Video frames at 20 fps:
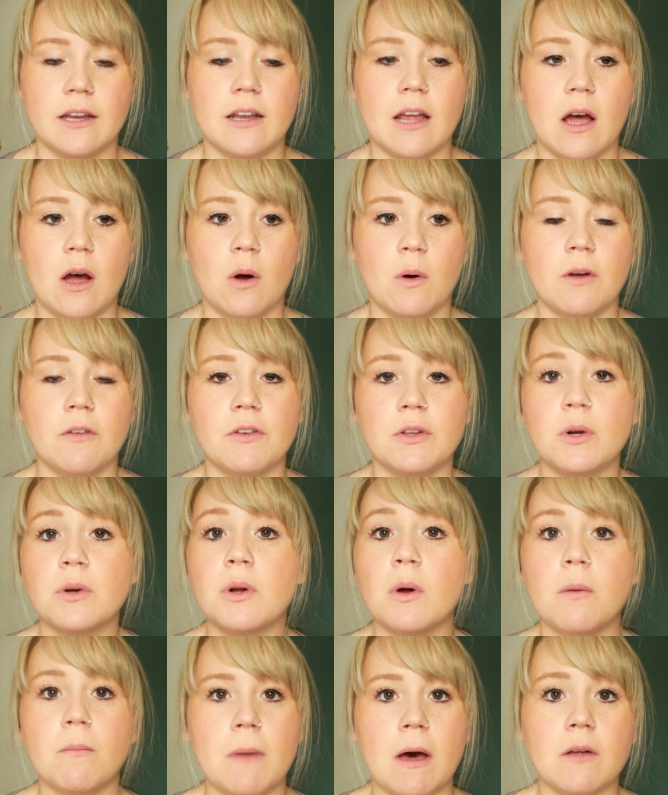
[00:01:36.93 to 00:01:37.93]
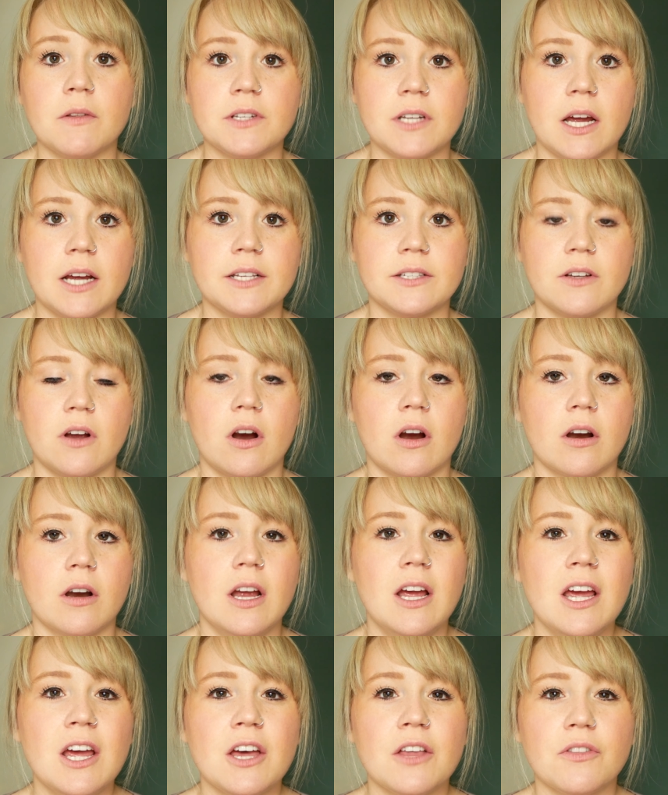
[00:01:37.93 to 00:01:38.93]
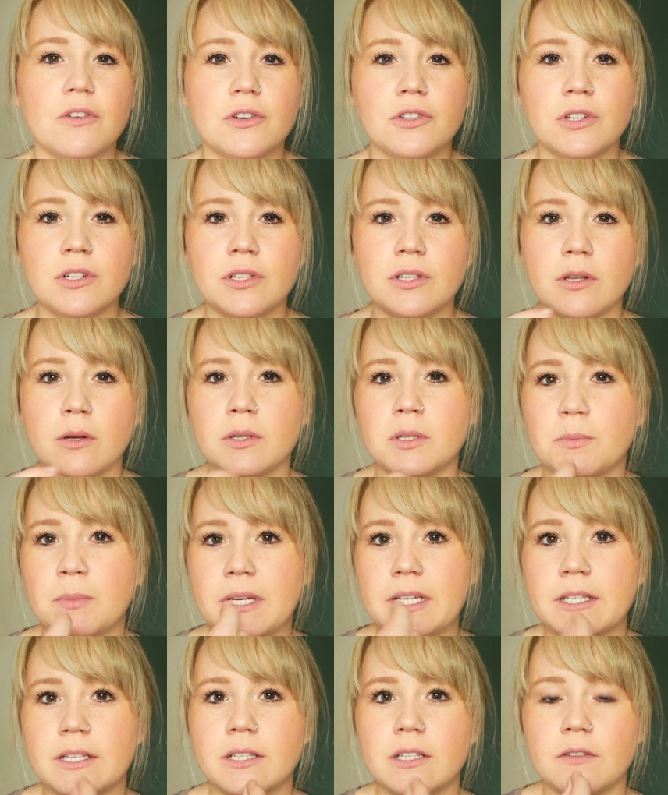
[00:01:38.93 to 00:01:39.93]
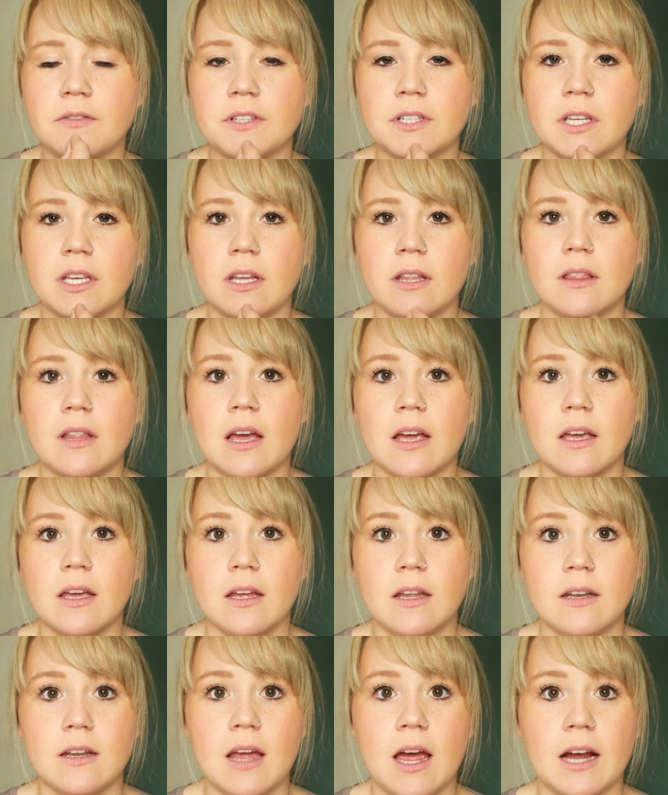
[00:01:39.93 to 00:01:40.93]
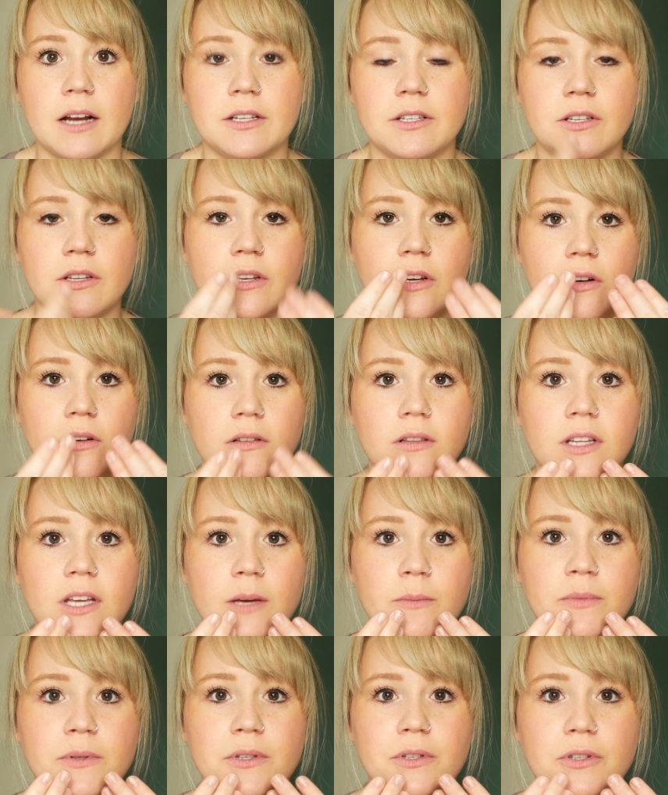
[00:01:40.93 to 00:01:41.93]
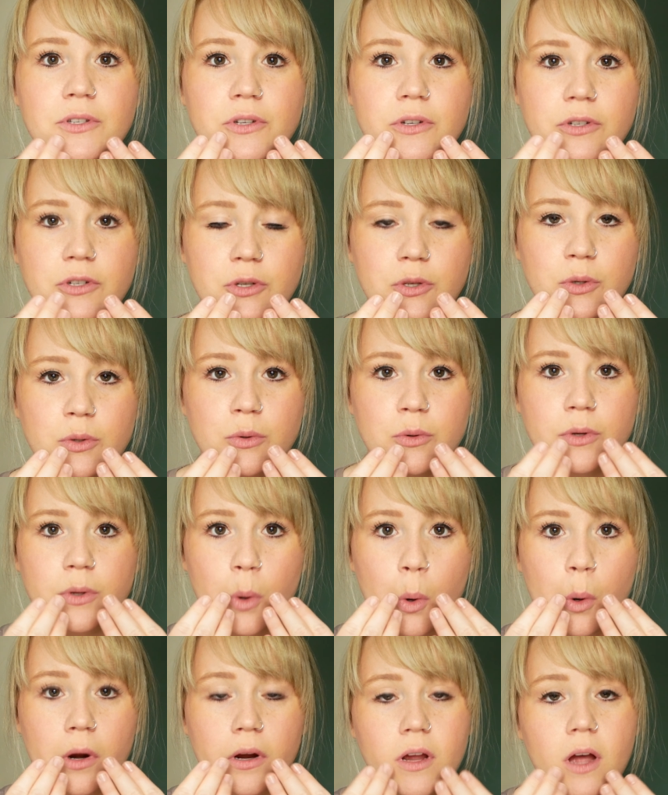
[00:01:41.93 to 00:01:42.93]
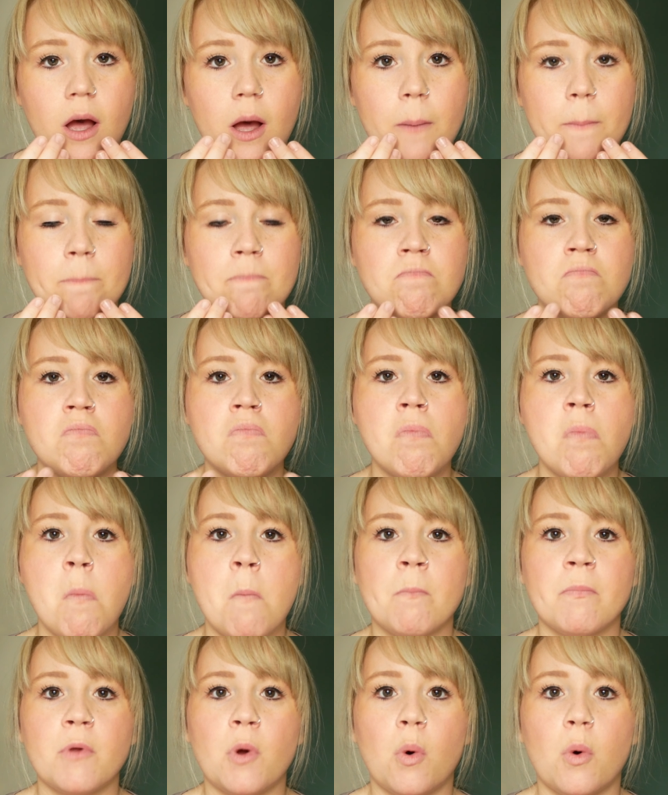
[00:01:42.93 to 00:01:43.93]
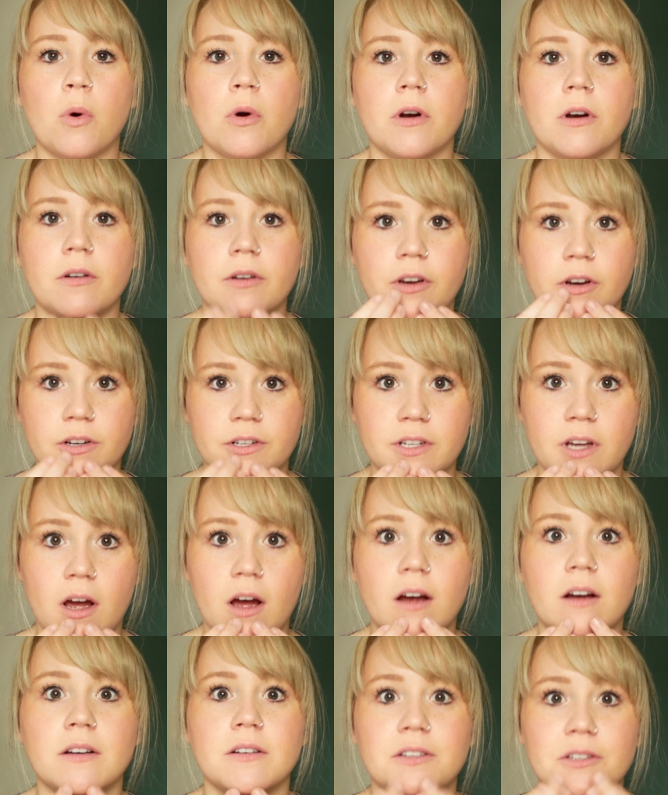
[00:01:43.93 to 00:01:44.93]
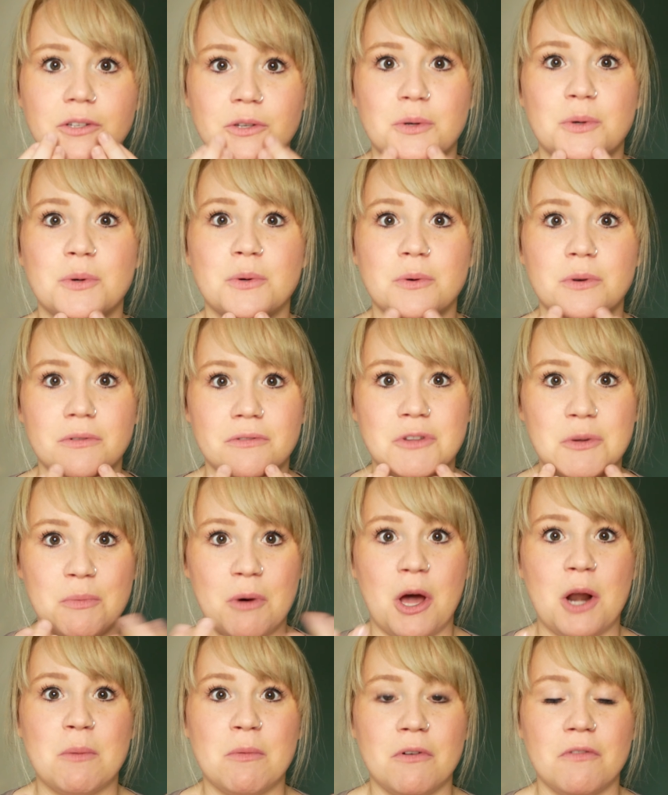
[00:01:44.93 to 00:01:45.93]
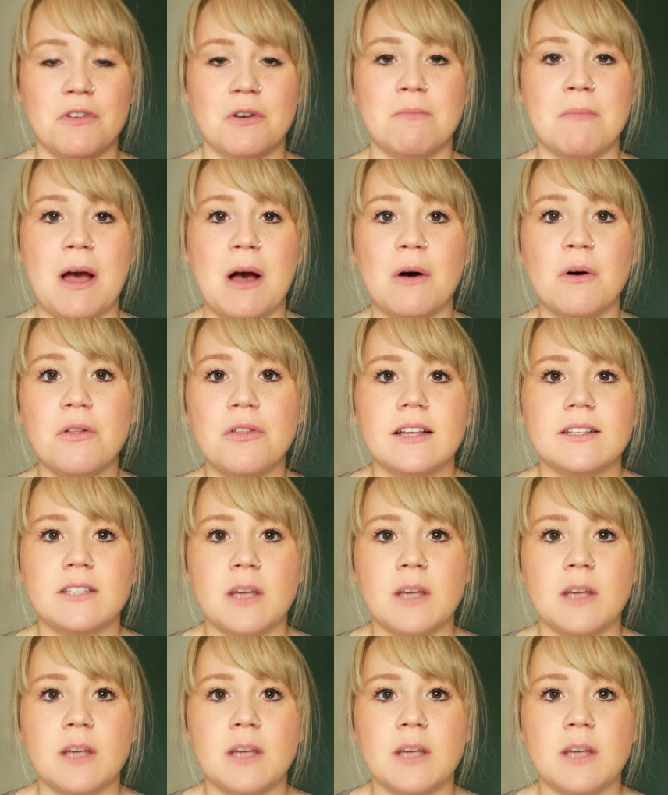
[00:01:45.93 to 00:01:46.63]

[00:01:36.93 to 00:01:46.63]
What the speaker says: Now, if you don't know what mouth ties are, they're just those pieces of skin that connect your lips to your gum or your tongue to the bottom of your mouth.